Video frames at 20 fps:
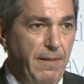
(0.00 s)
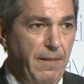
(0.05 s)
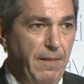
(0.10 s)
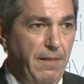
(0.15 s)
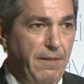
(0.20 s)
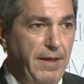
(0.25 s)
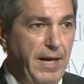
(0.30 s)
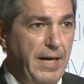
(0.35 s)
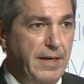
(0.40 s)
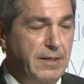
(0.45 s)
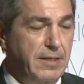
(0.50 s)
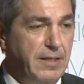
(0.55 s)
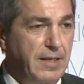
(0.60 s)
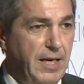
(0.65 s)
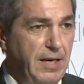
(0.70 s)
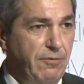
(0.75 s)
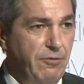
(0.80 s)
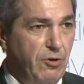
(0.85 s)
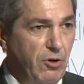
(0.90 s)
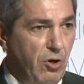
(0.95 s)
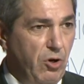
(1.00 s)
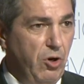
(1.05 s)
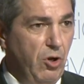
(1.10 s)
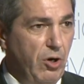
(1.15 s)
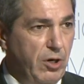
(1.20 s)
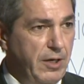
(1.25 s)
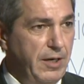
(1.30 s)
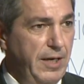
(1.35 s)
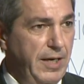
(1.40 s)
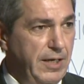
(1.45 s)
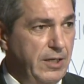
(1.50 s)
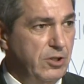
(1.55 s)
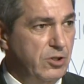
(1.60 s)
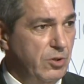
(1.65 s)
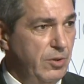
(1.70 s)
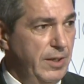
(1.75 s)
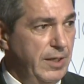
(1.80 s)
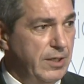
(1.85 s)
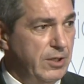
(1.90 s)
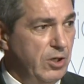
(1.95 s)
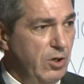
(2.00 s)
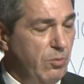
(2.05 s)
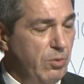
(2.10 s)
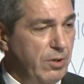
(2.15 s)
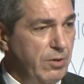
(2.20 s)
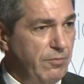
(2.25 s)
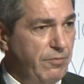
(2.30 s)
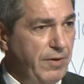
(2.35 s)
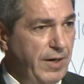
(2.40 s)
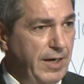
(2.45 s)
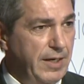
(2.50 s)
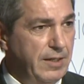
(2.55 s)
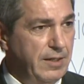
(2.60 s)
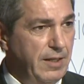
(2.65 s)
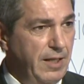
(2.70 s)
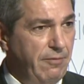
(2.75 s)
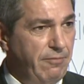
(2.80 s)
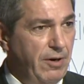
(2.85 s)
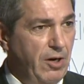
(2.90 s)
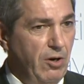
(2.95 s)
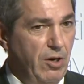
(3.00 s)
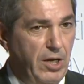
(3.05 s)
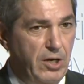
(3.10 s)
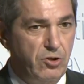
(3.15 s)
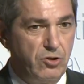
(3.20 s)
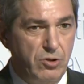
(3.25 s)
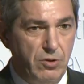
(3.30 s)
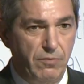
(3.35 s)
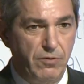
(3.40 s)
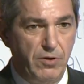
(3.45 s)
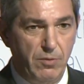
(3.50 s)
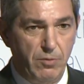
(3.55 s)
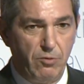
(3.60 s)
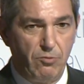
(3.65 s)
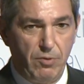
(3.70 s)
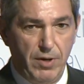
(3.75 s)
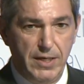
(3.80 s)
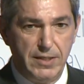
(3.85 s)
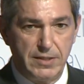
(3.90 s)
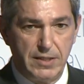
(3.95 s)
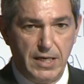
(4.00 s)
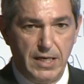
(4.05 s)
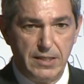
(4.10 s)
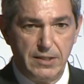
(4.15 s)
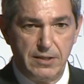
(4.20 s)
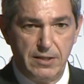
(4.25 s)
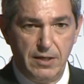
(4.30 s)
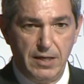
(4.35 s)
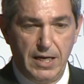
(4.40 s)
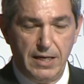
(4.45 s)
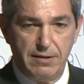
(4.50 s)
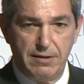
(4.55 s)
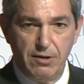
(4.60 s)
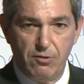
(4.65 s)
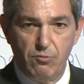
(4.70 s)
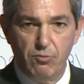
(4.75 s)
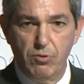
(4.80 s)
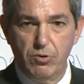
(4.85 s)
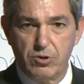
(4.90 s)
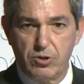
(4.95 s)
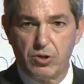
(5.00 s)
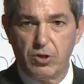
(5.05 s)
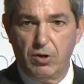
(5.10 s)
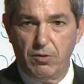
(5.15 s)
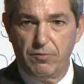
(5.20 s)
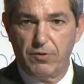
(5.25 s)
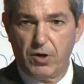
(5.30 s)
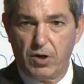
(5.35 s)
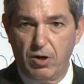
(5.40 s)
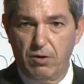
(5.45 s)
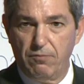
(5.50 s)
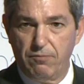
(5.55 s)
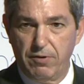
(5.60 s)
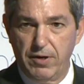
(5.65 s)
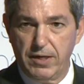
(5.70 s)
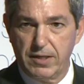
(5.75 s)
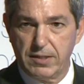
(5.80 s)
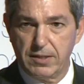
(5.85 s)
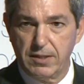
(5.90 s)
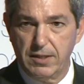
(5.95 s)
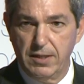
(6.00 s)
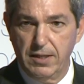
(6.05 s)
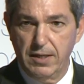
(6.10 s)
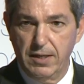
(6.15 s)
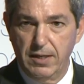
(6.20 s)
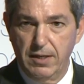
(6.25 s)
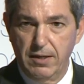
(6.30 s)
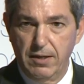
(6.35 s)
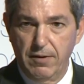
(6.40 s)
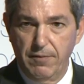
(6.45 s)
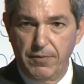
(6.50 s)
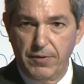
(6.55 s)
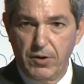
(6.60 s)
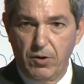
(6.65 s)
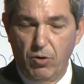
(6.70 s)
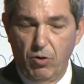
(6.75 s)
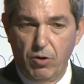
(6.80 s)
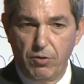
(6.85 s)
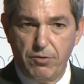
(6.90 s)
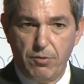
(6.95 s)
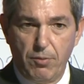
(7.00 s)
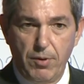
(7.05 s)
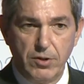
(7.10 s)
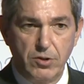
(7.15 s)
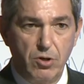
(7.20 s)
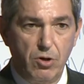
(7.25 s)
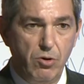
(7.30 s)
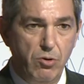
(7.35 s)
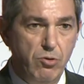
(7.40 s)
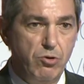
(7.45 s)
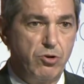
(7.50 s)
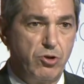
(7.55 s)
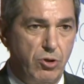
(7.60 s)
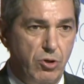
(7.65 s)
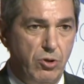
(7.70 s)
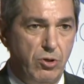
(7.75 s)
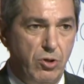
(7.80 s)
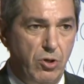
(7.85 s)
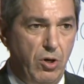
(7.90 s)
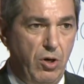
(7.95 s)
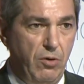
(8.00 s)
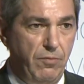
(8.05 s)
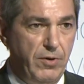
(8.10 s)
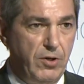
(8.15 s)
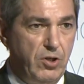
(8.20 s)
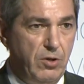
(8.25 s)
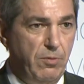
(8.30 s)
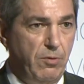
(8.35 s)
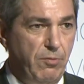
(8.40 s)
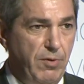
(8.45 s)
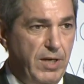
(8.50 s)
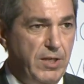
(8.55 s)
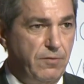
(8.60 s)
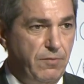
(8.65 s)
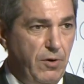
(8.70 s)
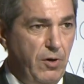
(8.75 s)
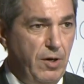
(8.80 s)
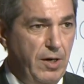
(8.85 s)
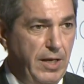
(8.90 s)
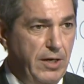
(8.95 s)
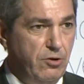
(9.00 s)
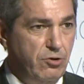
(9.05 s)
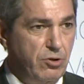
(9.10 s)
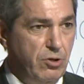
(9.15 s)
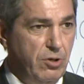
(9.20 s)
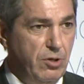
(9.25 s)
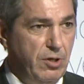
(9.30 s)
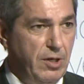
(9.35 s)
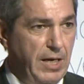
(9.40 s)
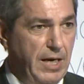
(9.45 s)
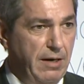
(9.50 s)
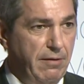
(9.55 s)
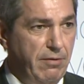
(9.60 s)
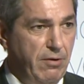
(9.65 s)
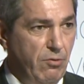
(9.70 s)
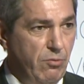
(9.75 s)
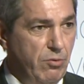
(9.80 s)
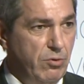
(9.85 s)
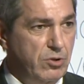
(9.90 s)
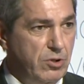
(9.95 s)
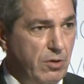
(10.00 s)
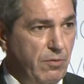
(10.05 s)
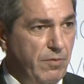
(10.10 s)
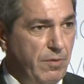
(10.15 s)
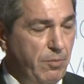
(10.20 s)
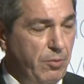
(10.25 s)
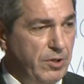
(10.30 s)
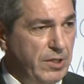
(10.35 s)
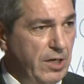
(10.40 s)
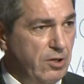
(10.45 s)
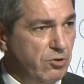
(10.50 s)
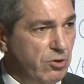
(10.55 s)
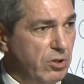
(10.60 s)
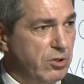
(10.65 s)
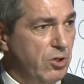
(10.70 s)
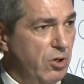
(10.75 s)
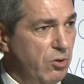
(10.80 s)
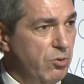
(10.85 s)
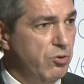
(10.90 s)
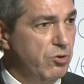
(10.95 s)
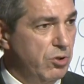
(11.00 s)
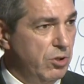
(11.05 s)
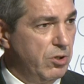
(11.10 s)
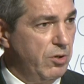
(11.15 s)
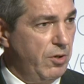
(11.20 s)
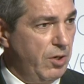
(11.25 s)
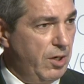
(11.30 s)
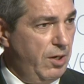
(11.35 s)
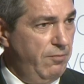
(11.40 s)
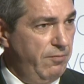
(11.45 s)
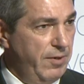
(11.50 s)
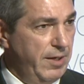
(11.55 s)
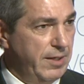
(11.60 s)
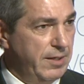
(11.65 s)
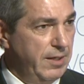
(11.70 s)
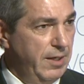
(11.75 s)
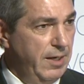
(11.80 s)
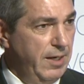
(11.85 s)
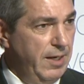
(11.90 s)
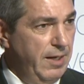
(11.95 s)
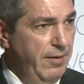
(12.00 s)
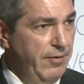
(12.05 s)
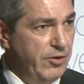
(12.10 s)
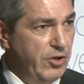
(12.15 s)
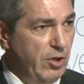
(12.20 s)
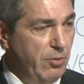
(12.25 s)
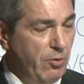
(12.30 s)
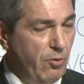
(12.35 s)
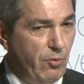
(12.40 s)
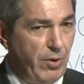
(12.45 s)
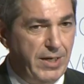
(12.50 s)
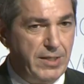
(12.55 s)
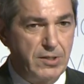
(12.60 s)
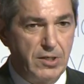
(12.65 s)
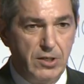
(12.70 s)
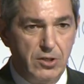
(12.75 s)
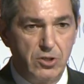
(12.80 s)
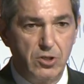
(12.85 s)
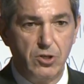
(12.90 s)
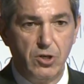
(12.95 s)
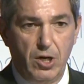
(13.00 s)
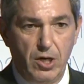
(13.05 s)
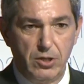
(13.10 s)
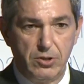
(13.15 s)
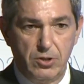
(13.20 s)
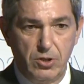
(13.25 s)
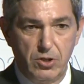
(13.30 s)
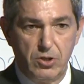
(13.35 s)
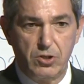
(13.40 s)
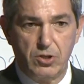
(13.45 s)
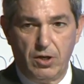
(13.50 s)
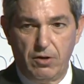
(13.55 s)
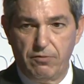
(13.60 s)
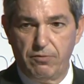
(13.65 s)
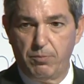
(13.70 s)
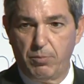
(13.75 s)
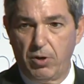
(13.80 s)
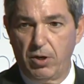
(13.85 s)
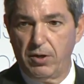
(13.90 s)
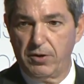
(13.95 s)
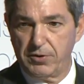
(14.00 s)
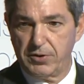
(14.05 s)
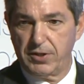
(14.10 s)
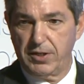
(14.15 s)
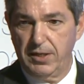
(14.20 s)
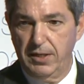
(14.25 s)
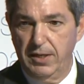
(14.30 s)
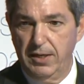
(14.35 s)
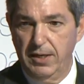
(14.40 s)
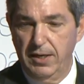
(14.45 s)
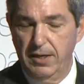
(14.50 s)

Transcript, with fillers: that if you look into it, you wouldn't find a violation of human rights as the, at the roots of the conflict, or the resolution of a human rights violation at the roots of the potential solution to the conflict. Human rights is not soft policy.